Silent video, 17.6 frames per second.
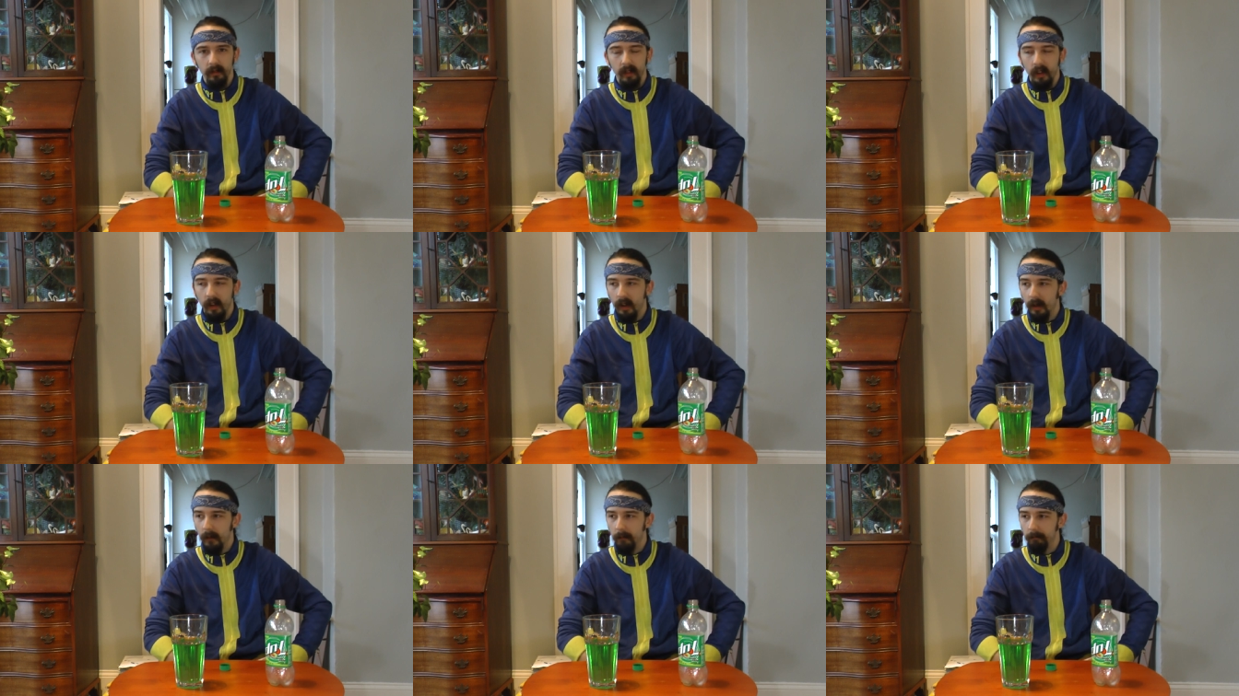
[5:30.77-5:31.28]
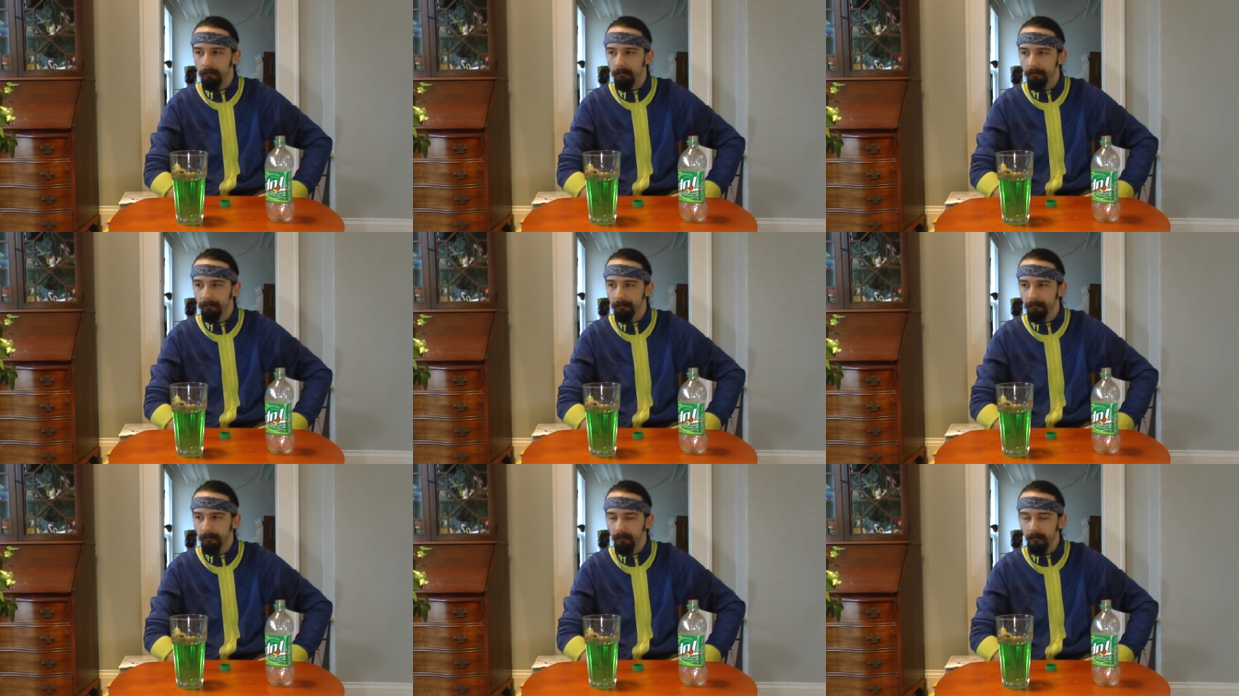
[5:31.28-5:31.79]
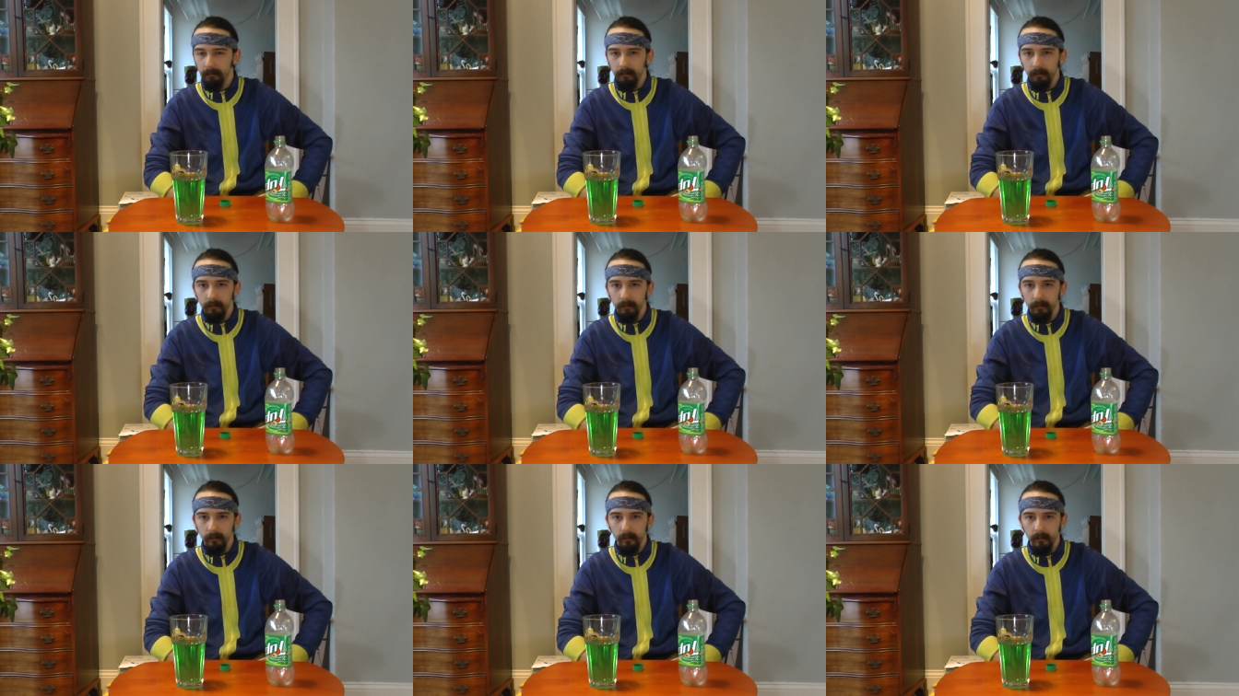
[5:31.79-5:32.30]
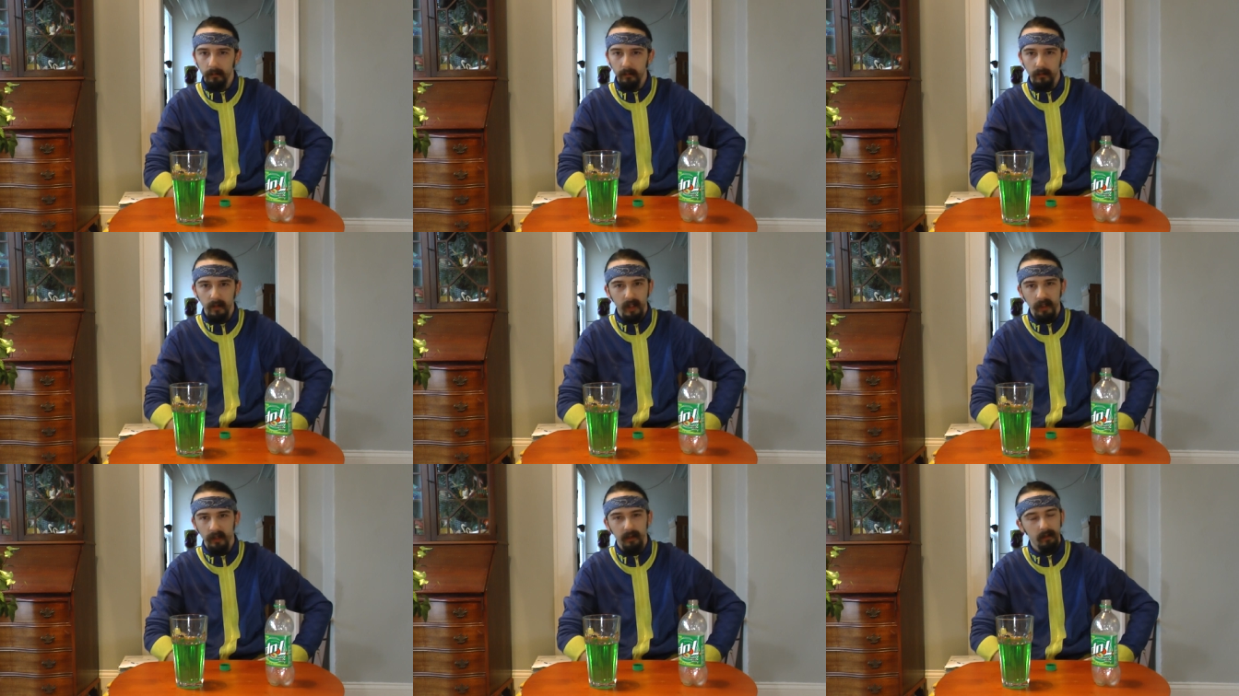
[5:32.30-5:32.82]
Um,
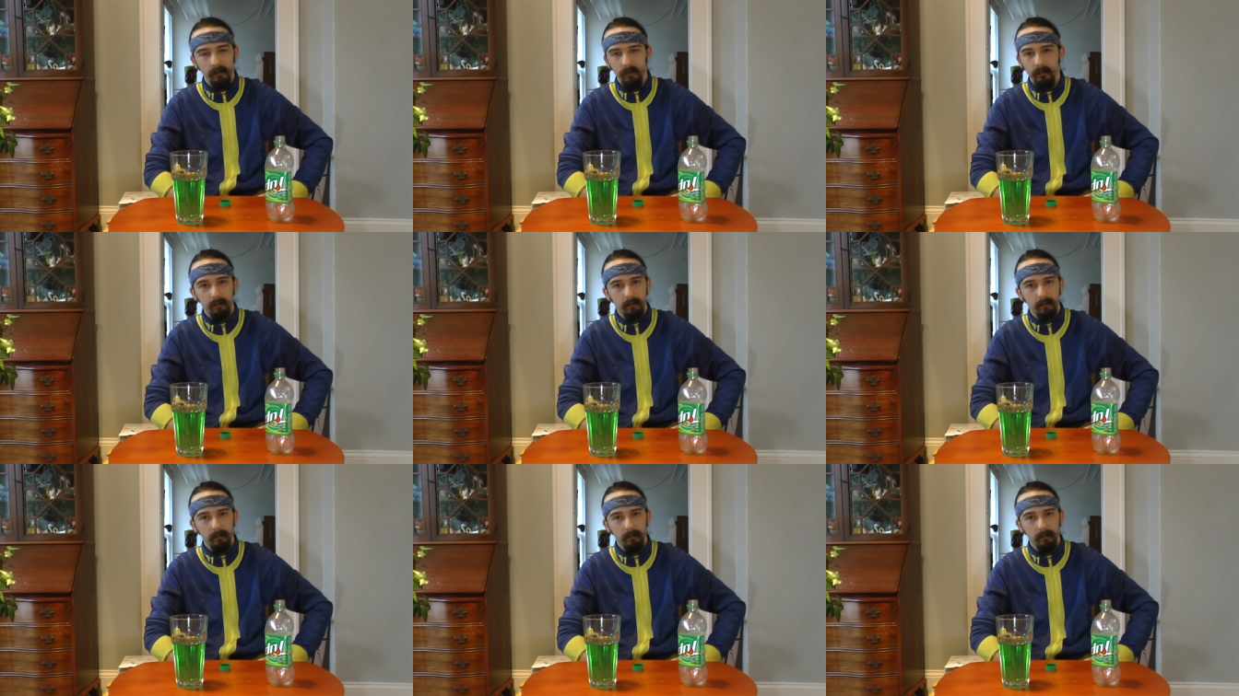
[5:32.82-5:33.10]
just